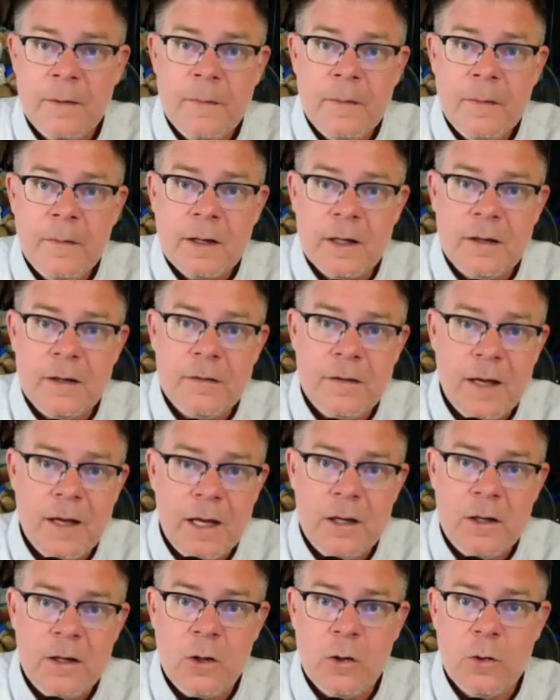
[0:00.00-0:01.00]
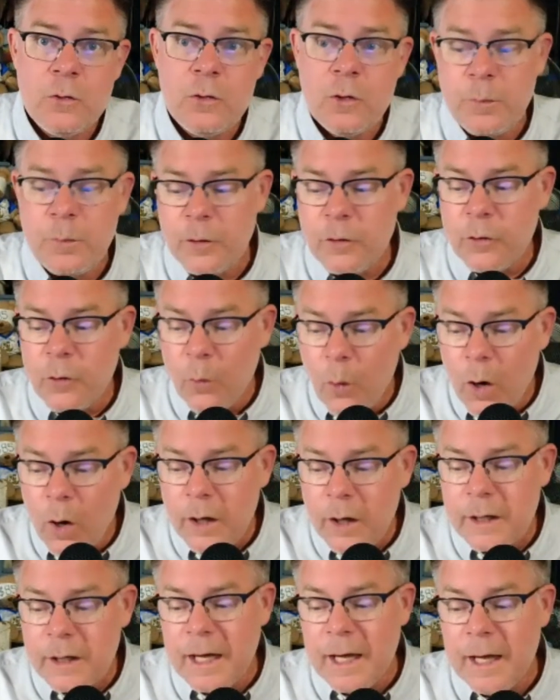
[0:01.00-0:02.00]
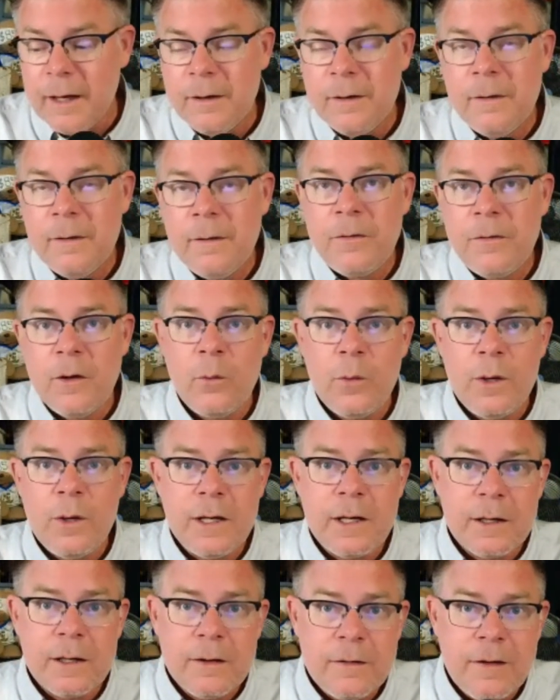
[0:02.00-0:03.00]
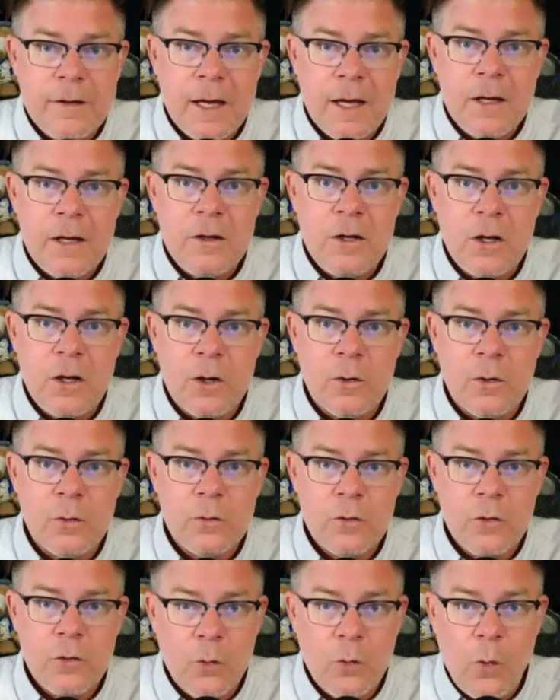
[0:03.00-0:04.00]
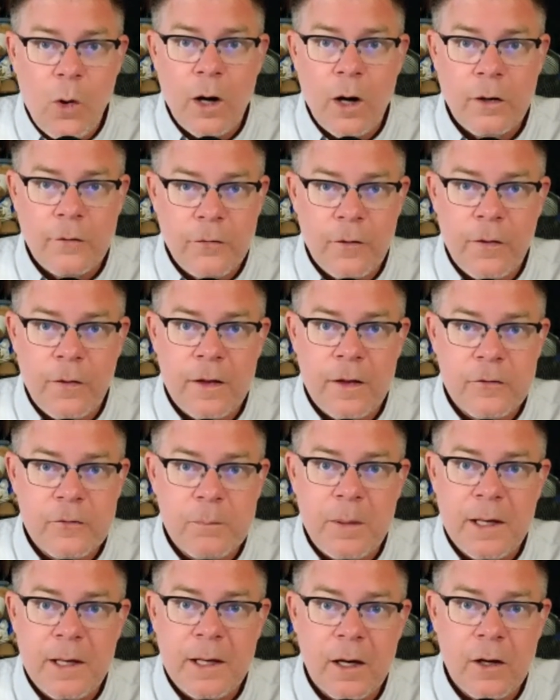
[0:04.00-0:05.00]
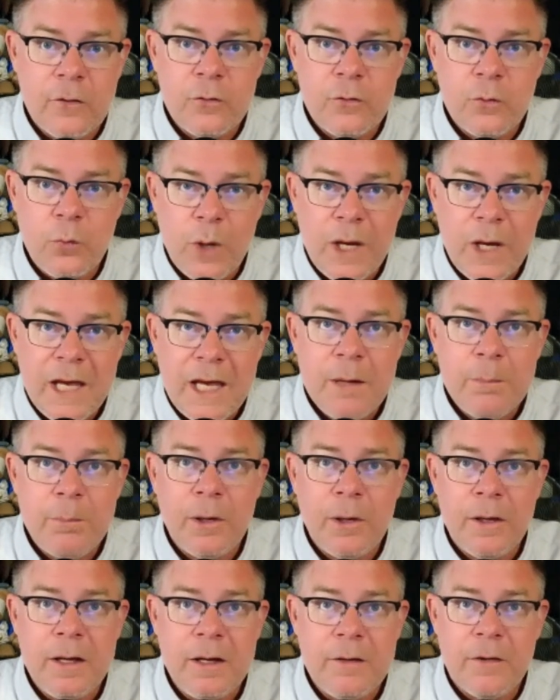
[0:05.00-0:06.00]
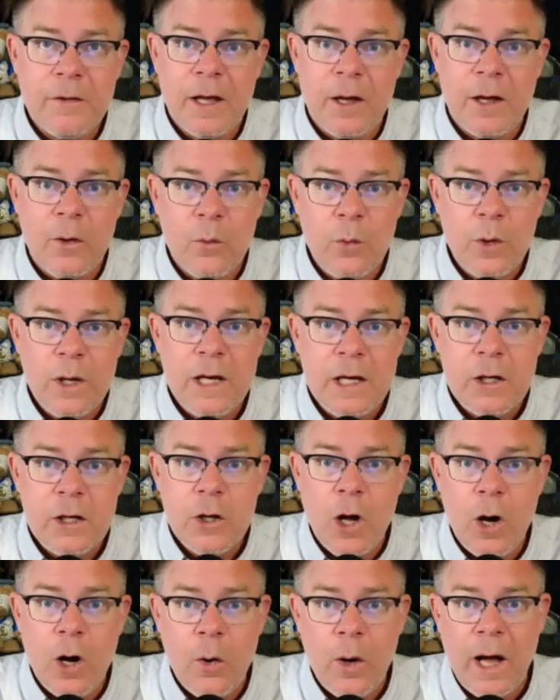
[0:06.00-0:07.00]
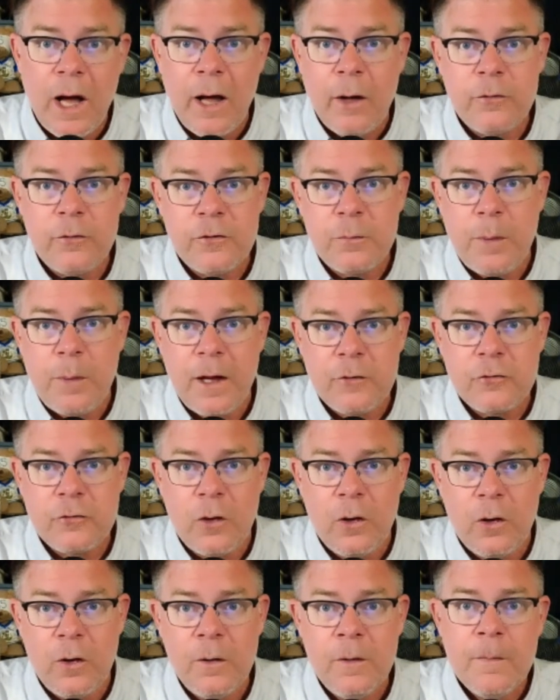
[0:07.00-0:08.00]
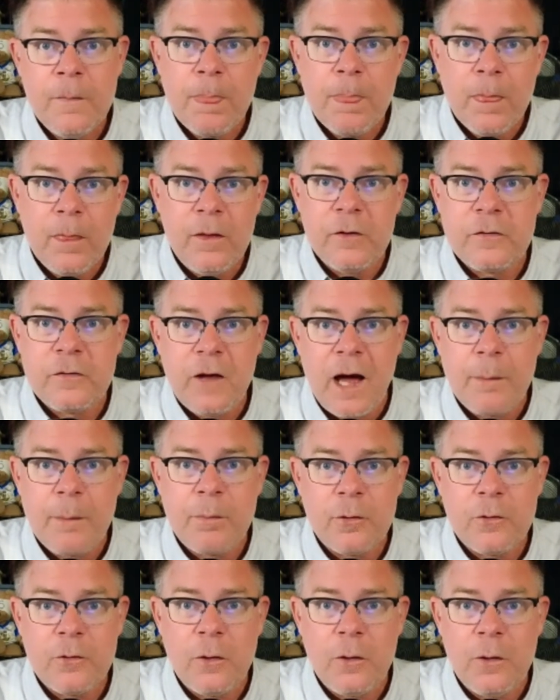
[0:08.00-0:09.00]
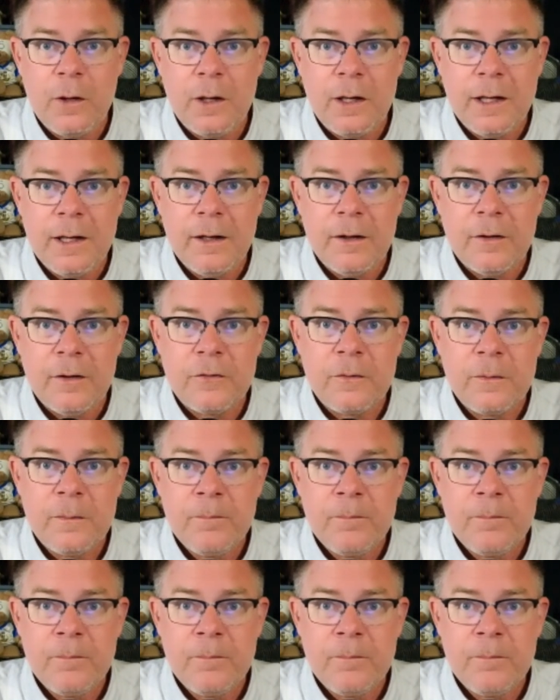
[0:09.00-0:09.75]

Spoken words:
continue to put the work in, that we continue to work for this because we believe in it. We know how special this opportunity is.